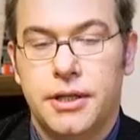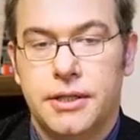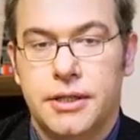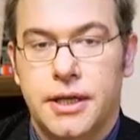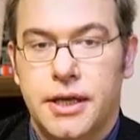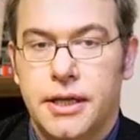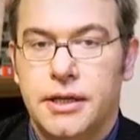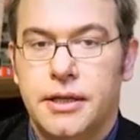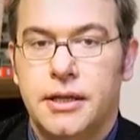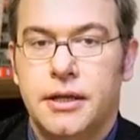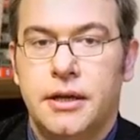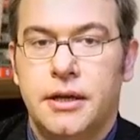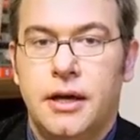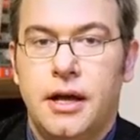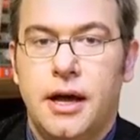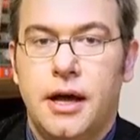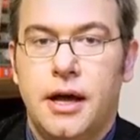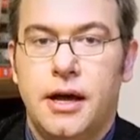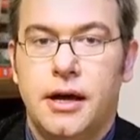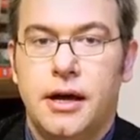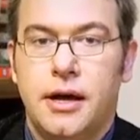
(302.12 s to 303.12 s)
said,
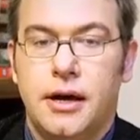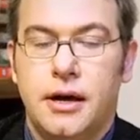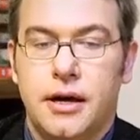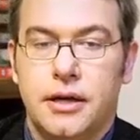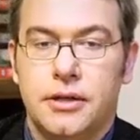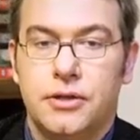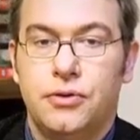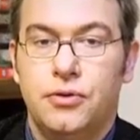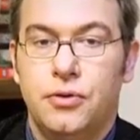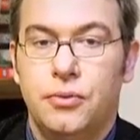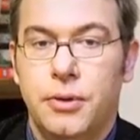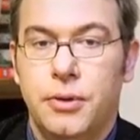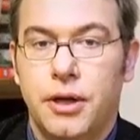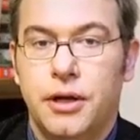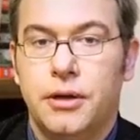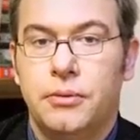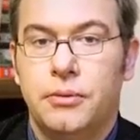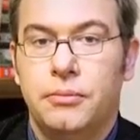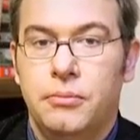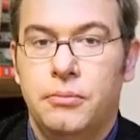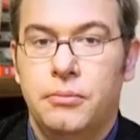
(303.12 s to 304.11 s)
are assuming
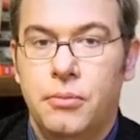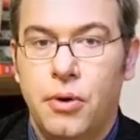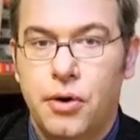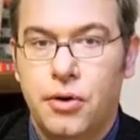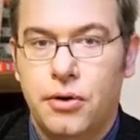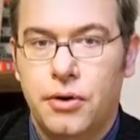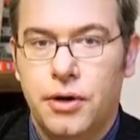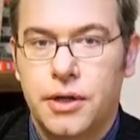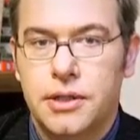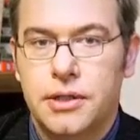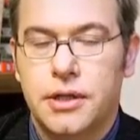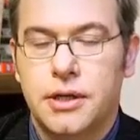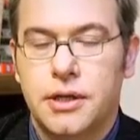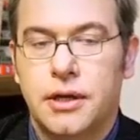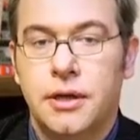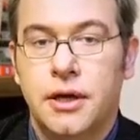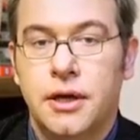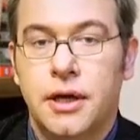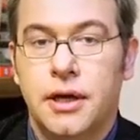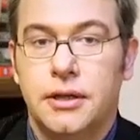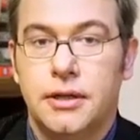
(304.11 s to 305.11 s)
more risk
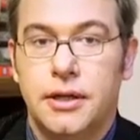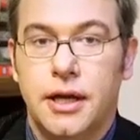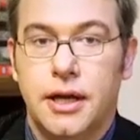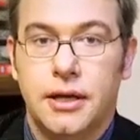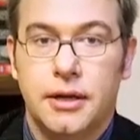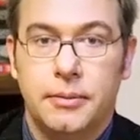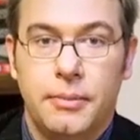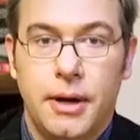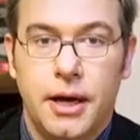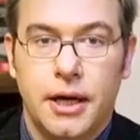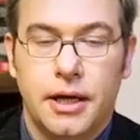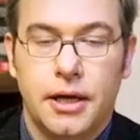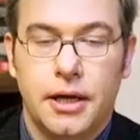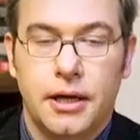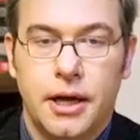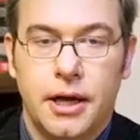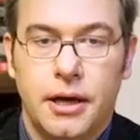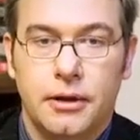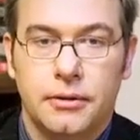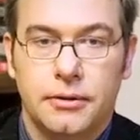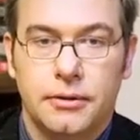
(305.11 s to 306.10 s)
than a bank
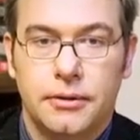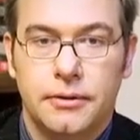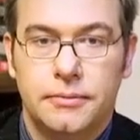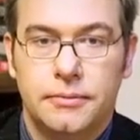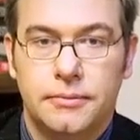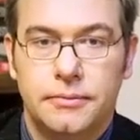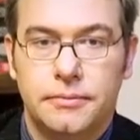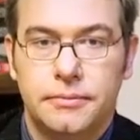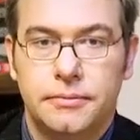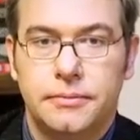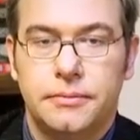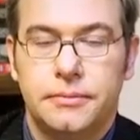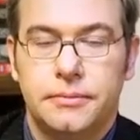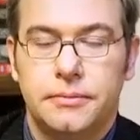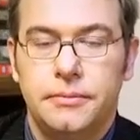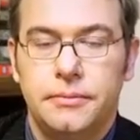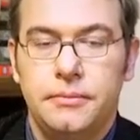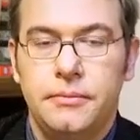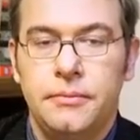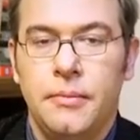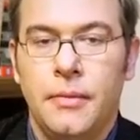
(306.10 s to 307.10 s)
account.
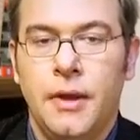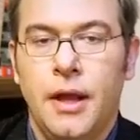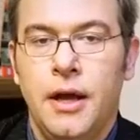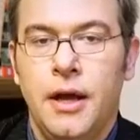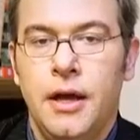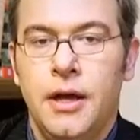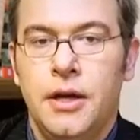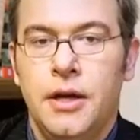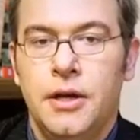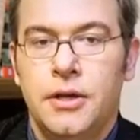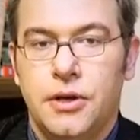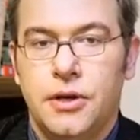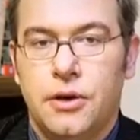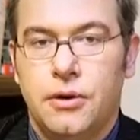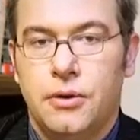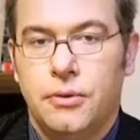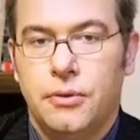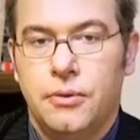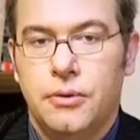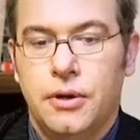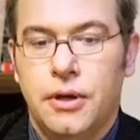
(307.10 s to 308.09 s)

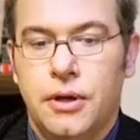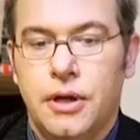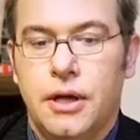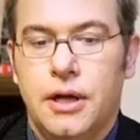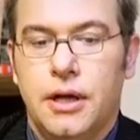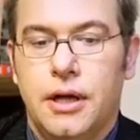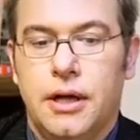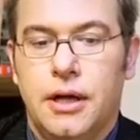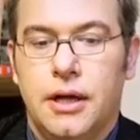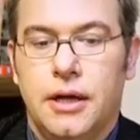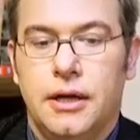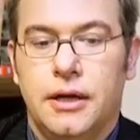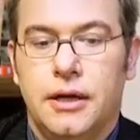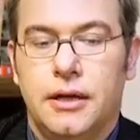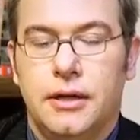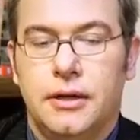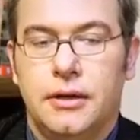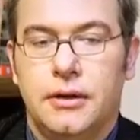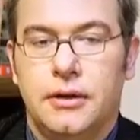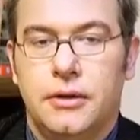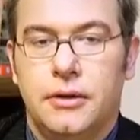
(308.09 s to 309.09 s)
So
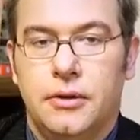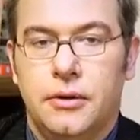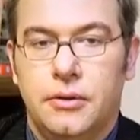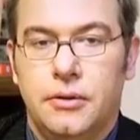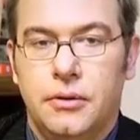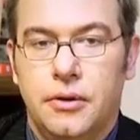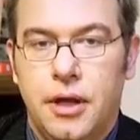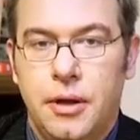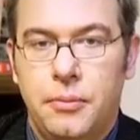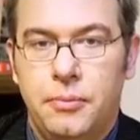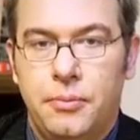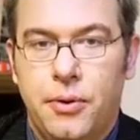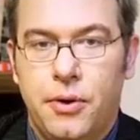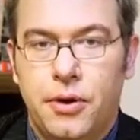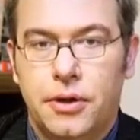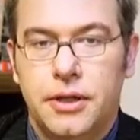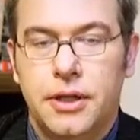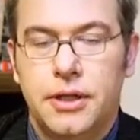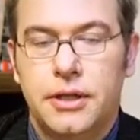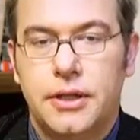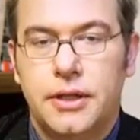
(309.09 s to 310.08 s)

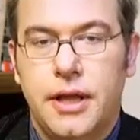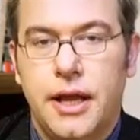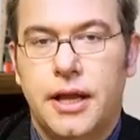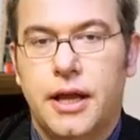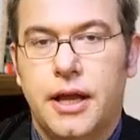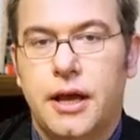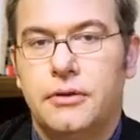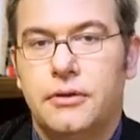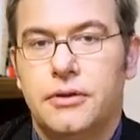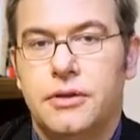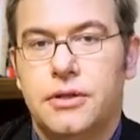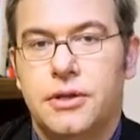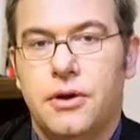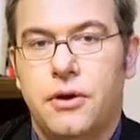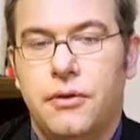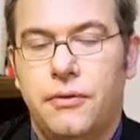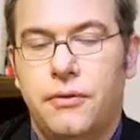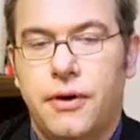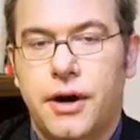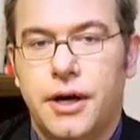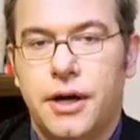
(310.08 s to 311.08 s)
important takeout
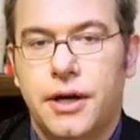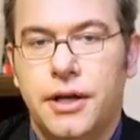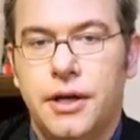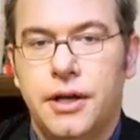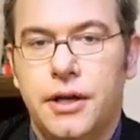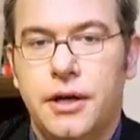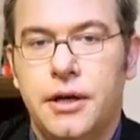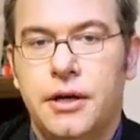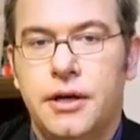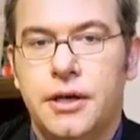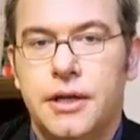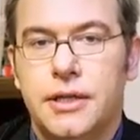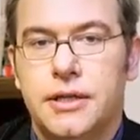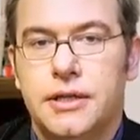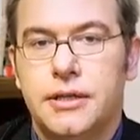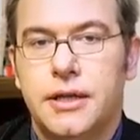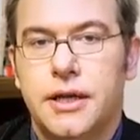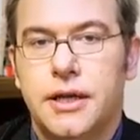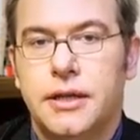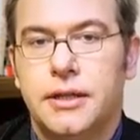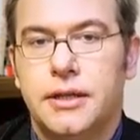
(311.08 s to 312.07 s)
so far here
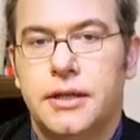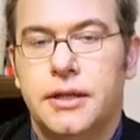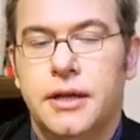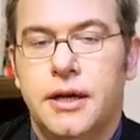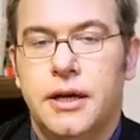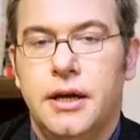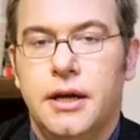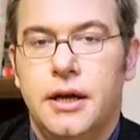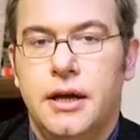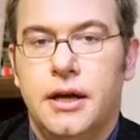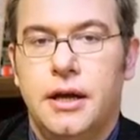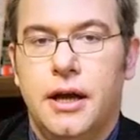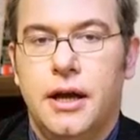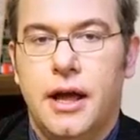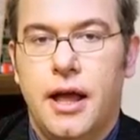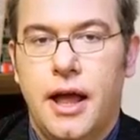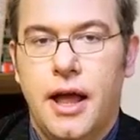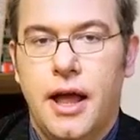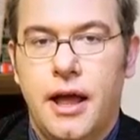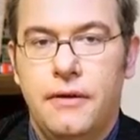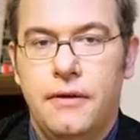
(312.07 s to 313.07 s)
is that
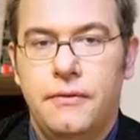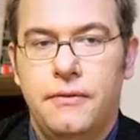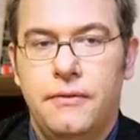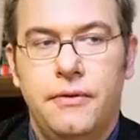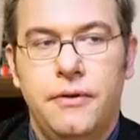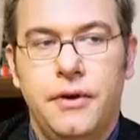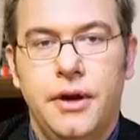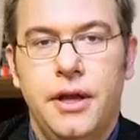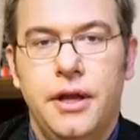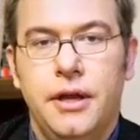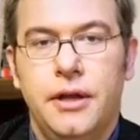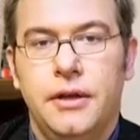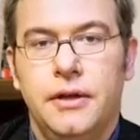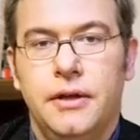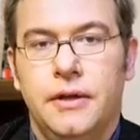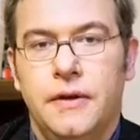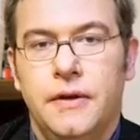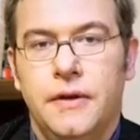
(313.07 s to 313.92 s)
every